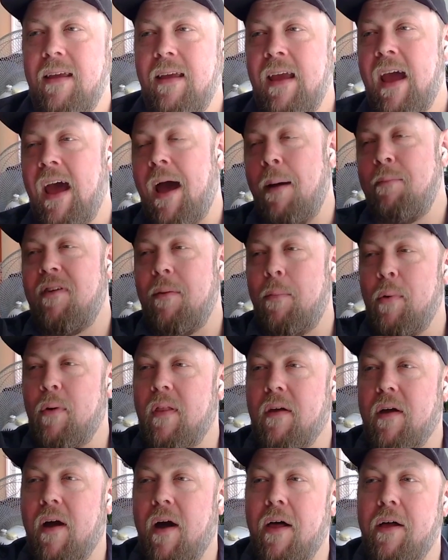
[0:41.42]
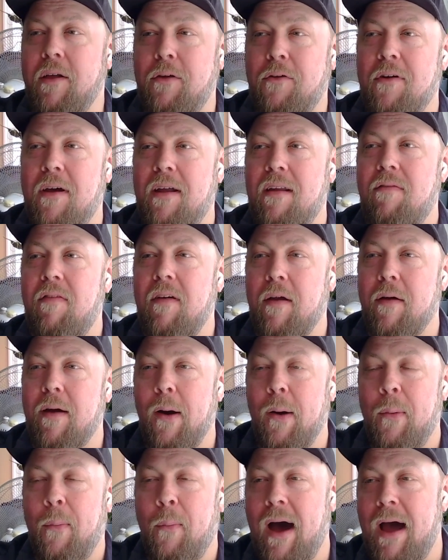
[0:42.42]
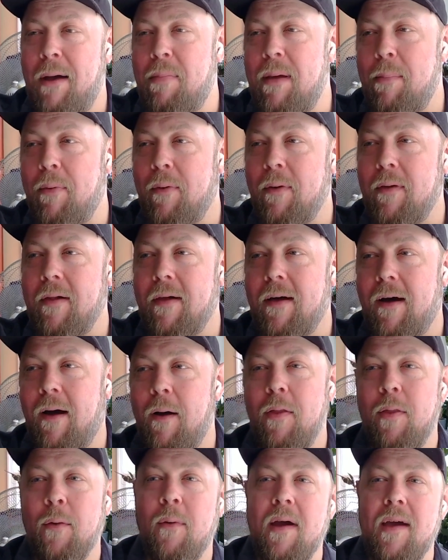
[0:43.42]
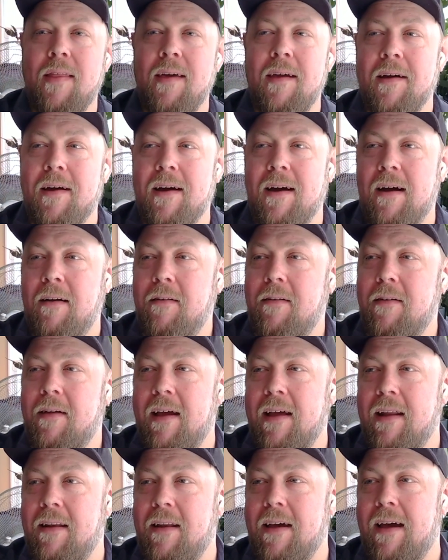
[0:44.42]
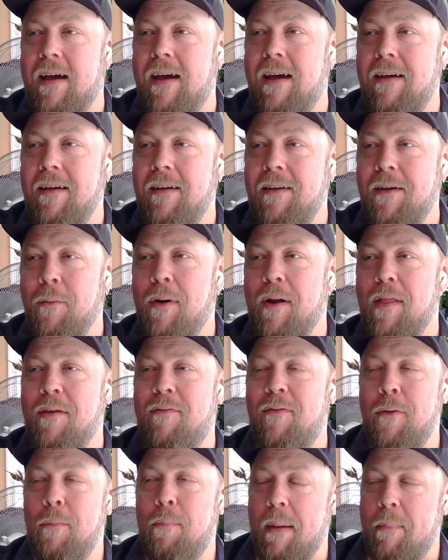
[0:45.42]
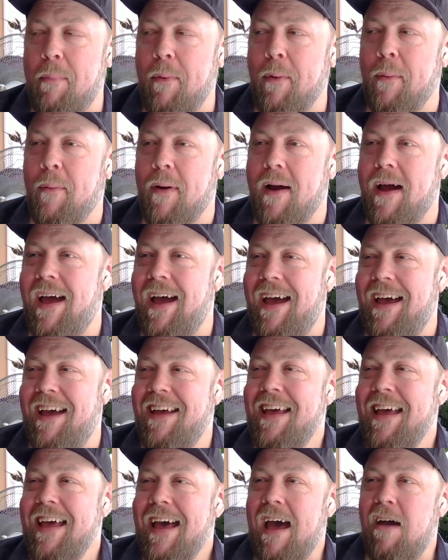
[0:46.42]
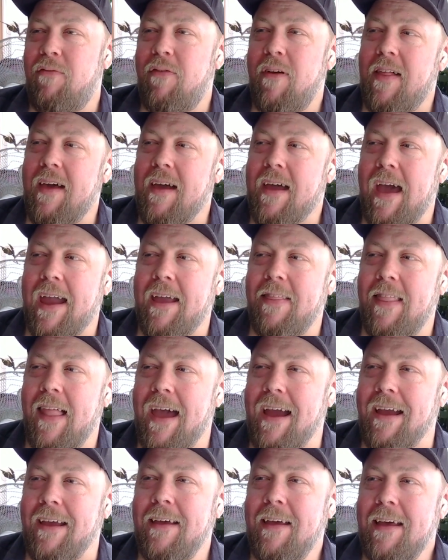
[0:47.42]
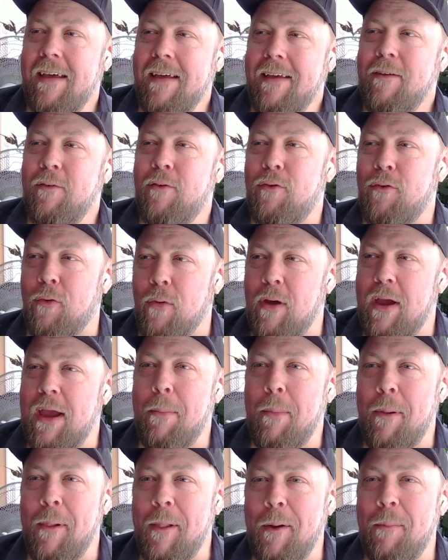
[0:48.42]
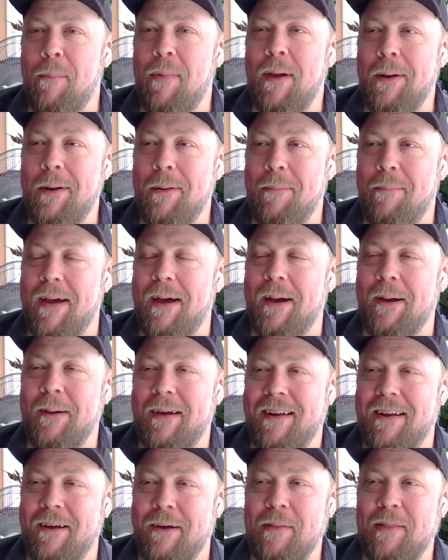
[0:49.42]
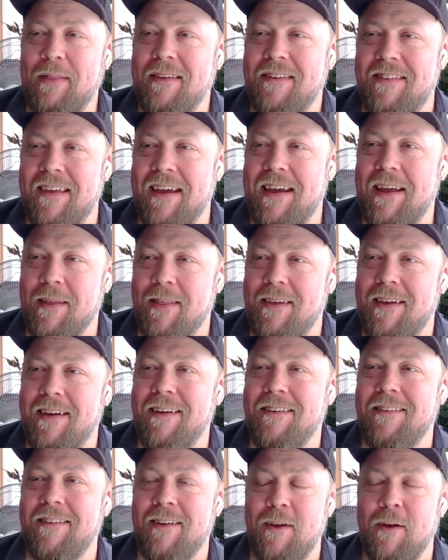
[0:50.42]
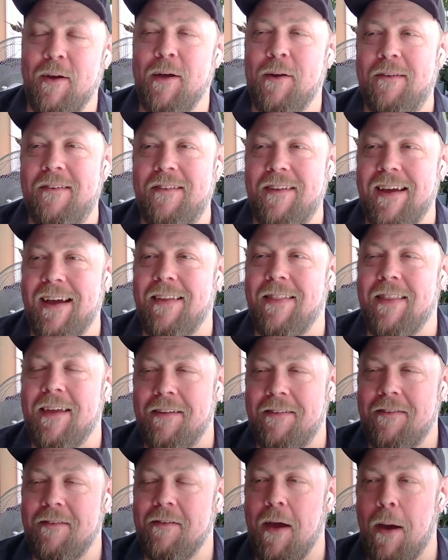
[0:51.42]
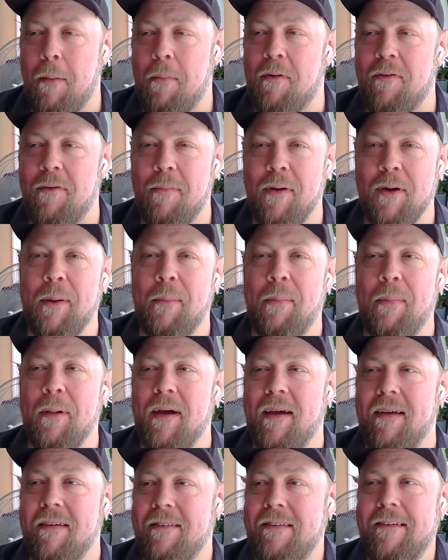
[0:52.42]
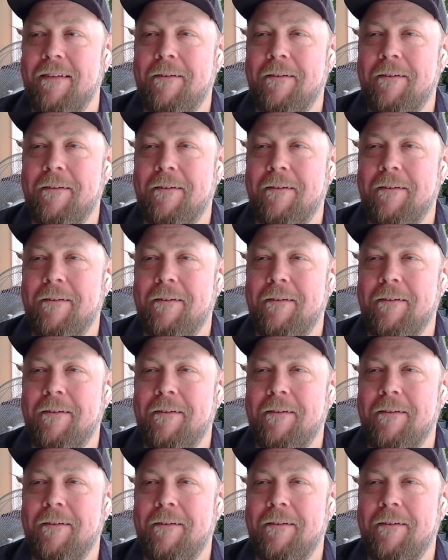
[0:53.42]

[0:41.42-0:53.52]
Yeah, I'm typically calling you trying to figure out why people are the way they are. And you're one of the few people where I feel like I can scream a little bit about, the state of things, and you'll understand that it's coming from a good place.